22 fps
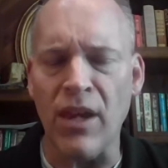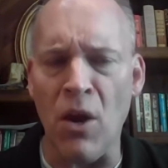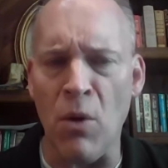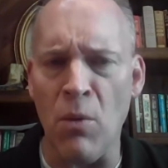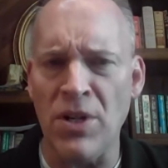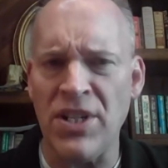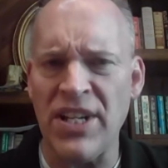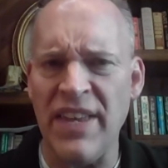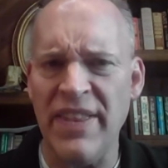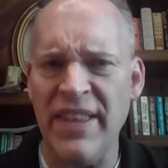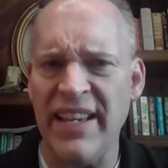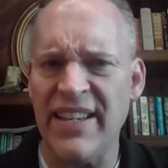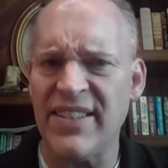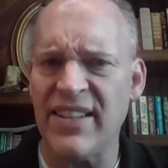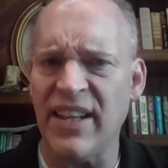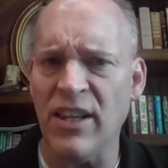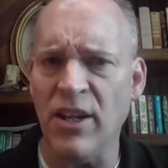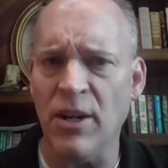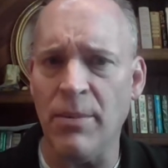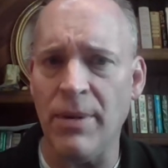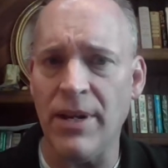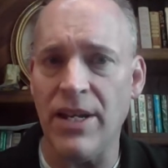which I think is a
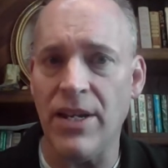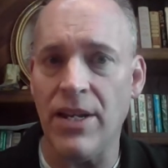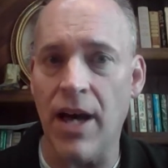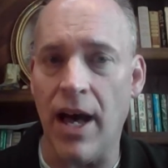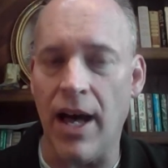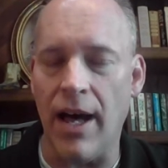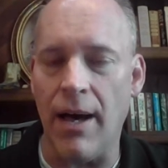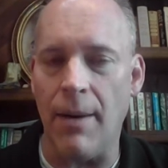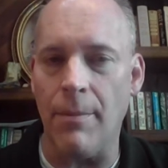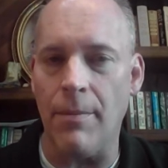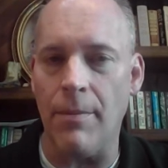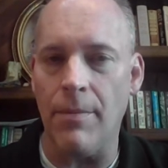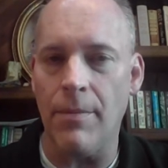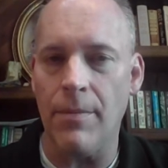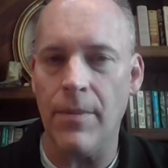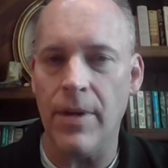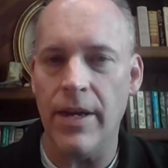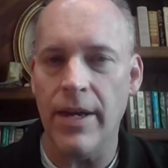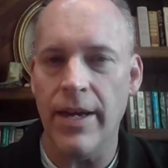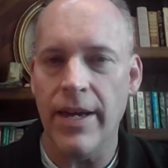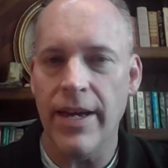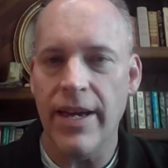little bit
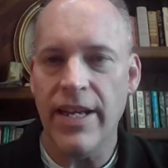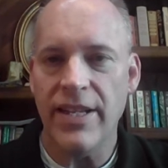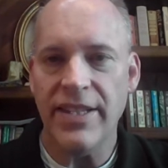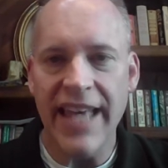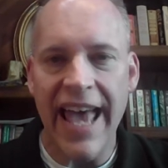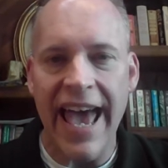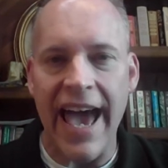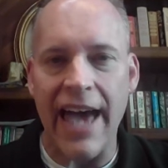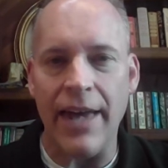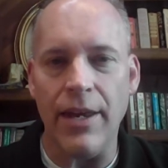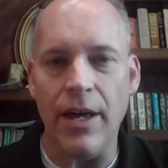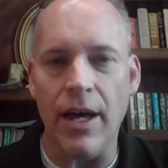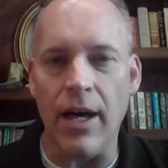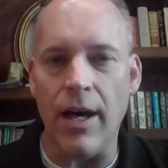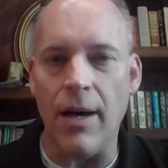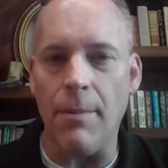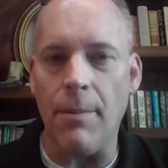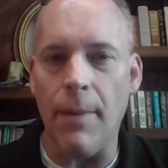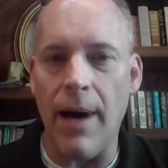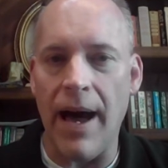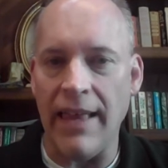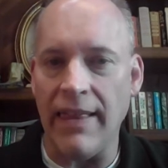sad.
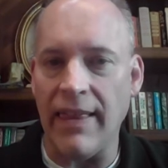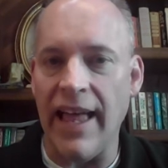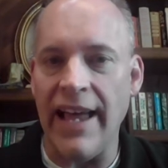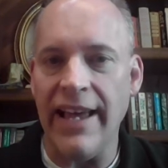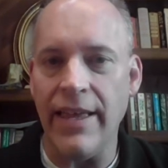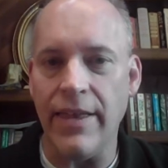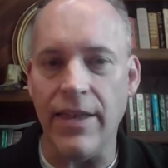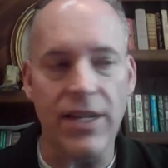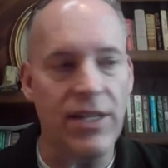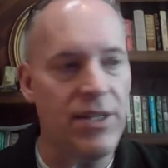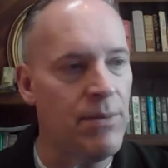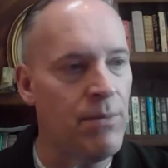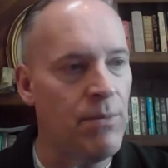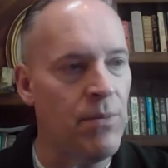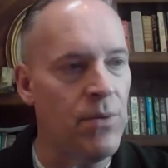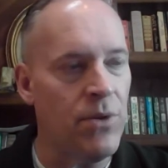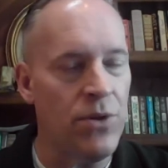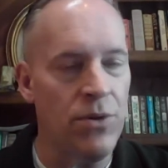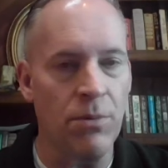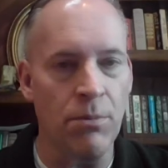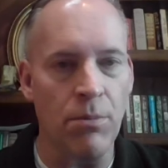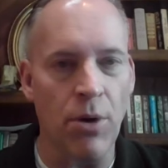I like
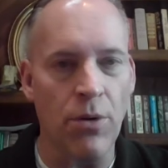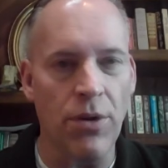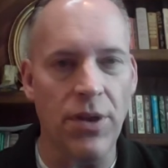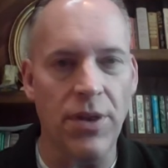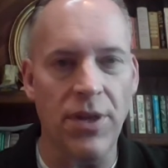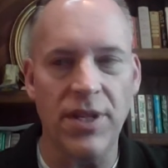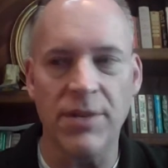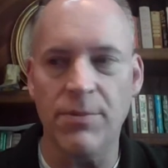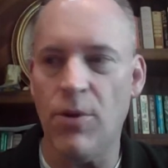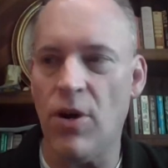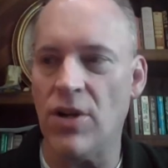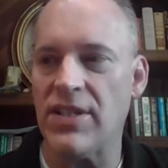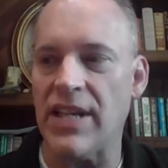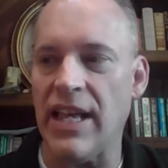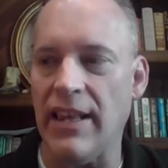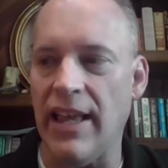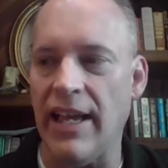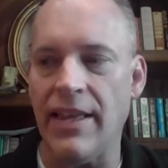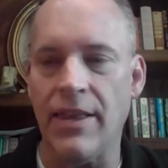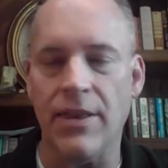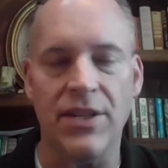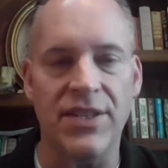both of these books. I
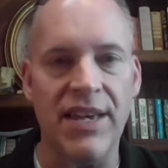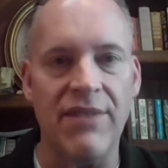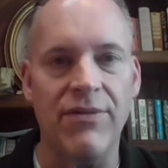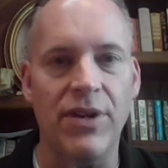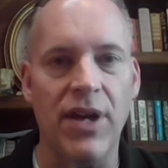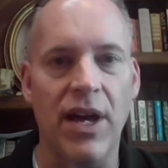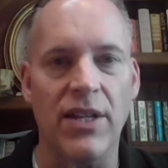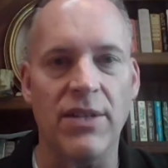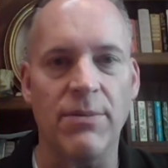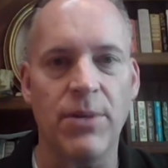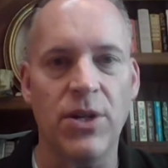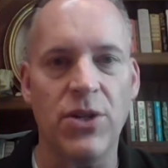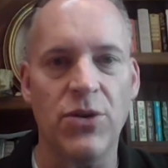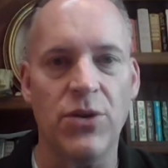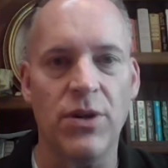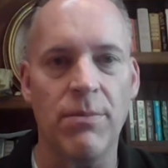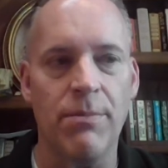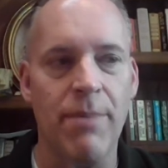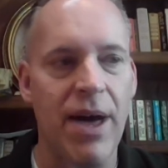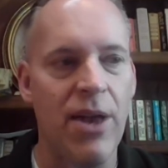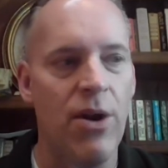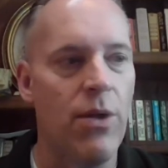like The Seven Dials
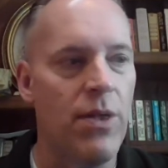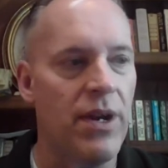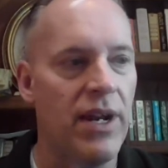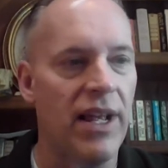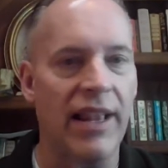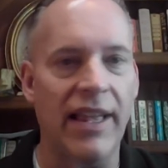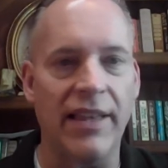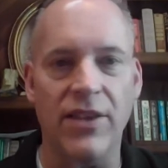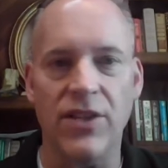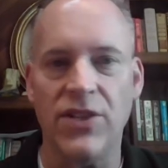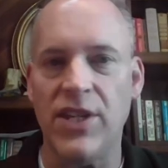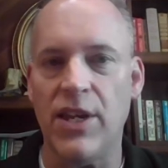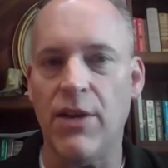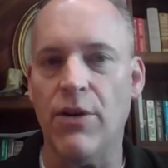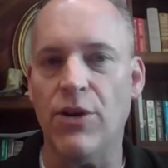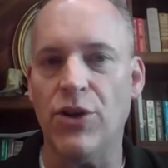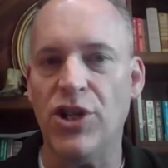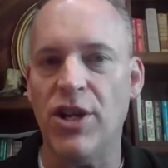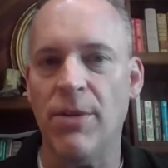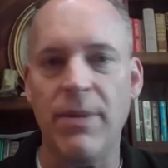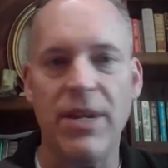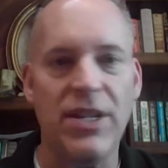Mystery better than I like The Secret
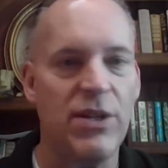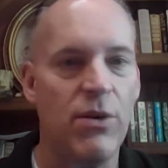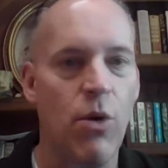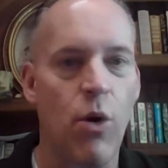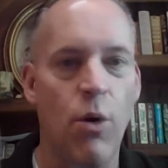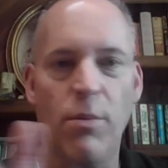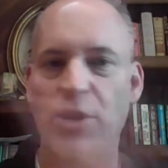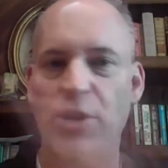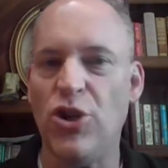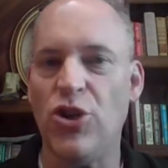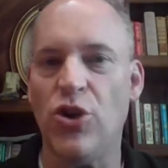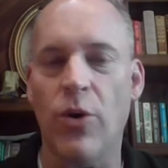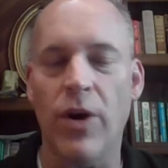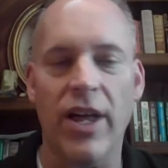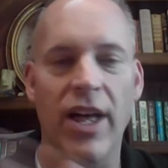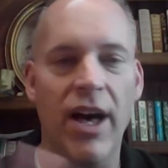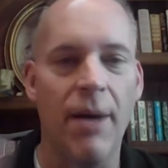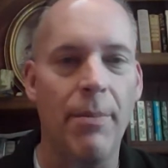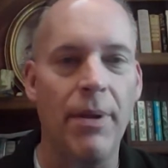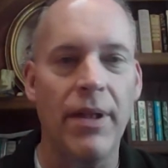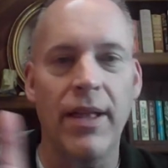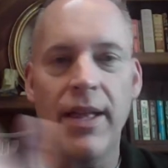of Chimneys. It won't be showing
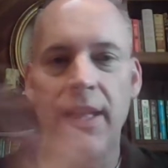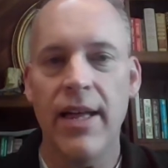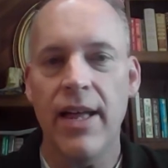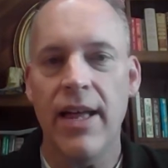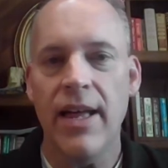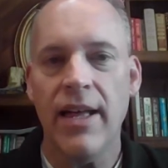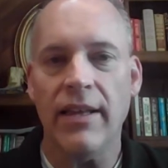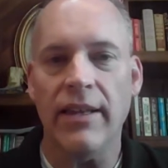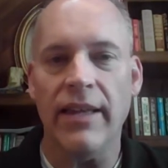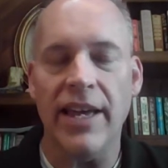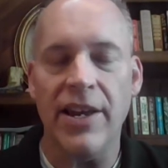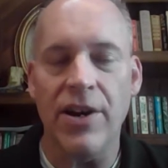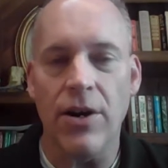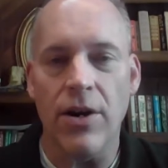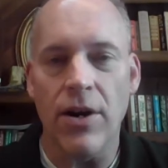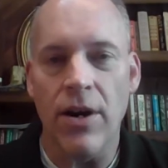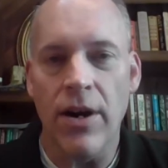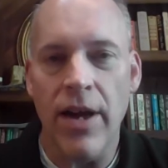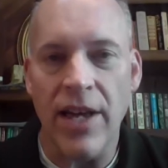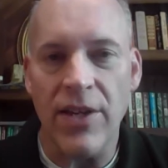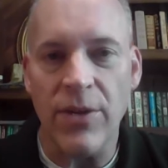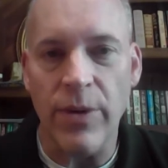up
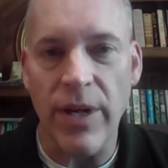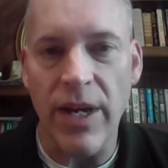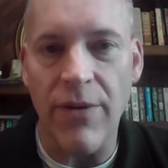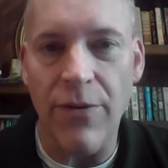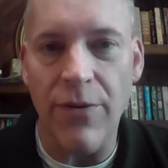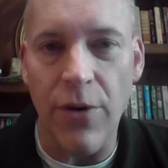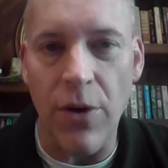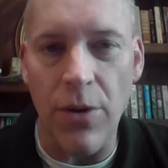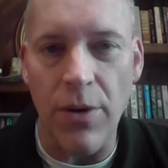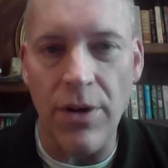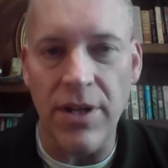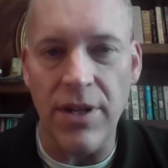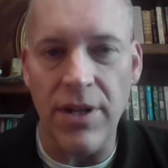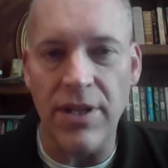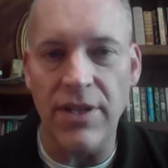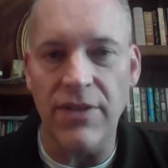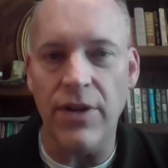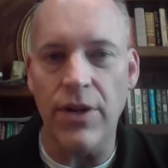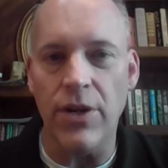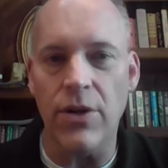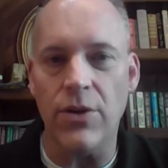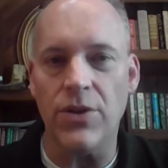later as we get further into
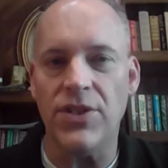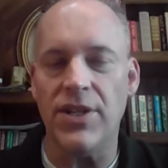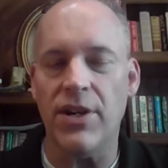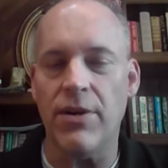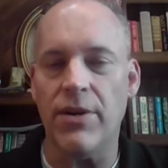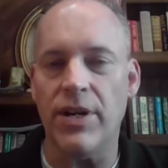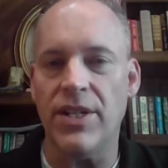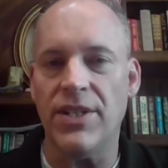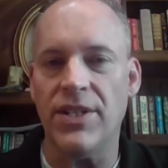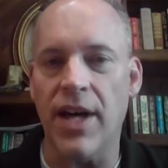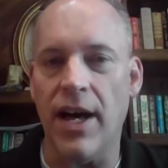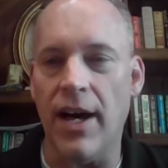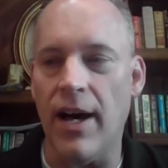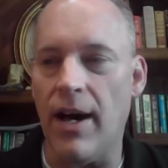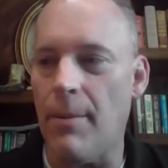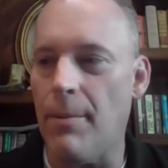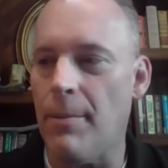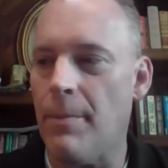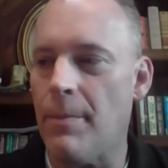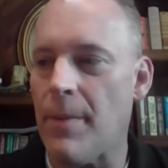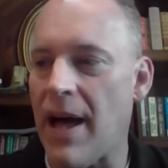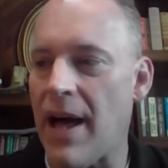this video series.
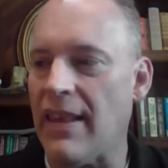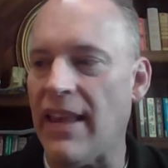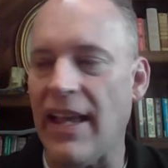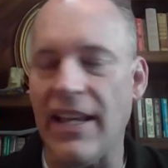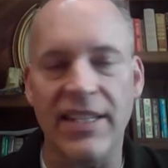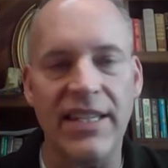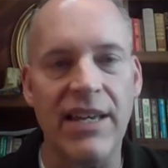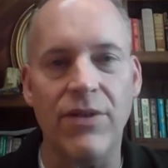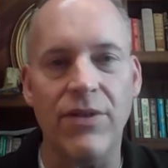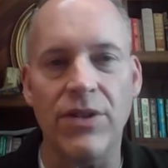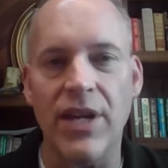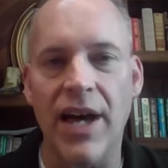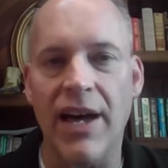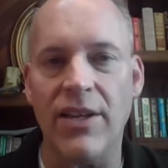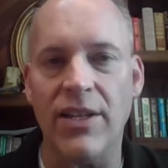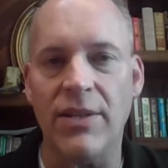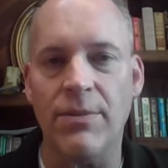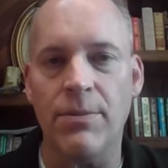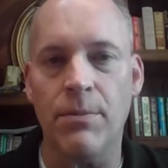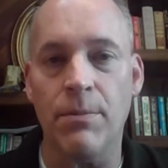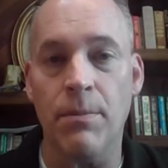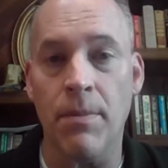I like Seven
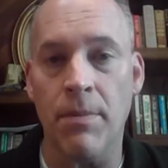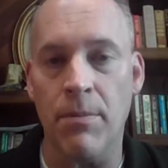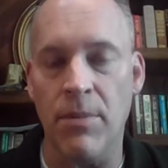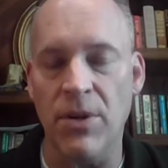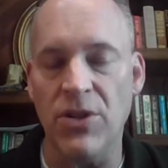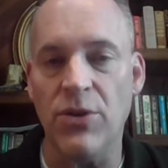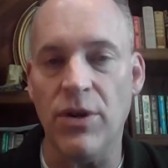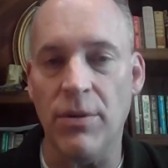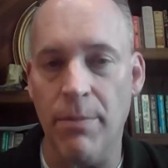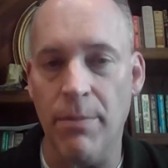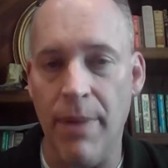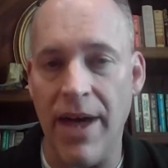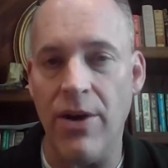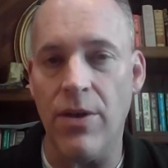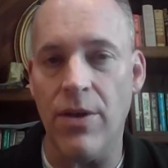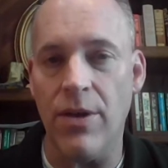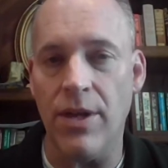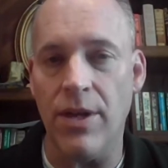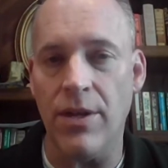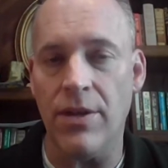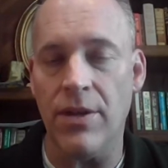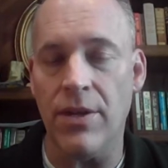Dials mystery better
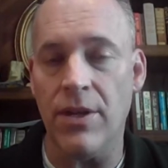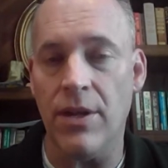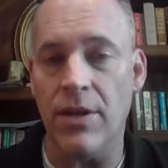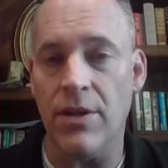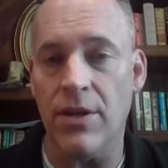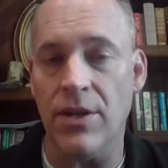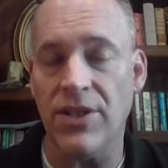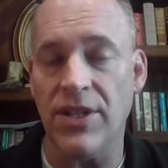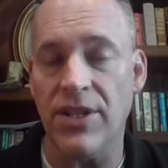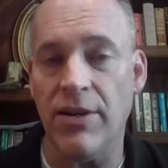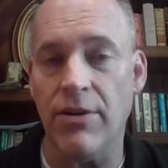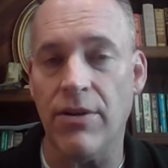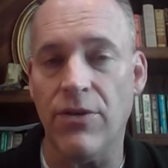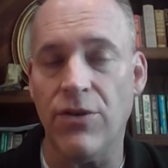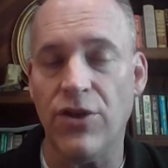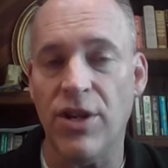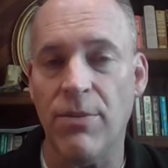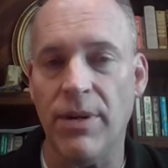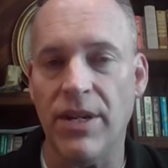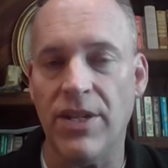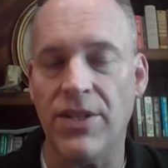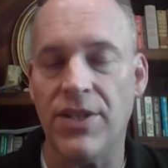than the Secret of
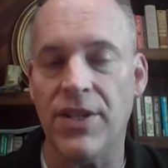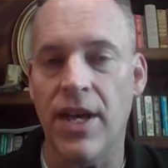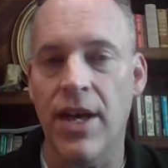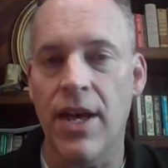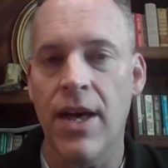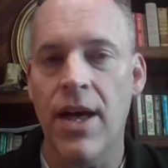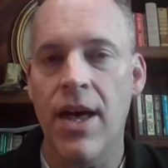Chimneys,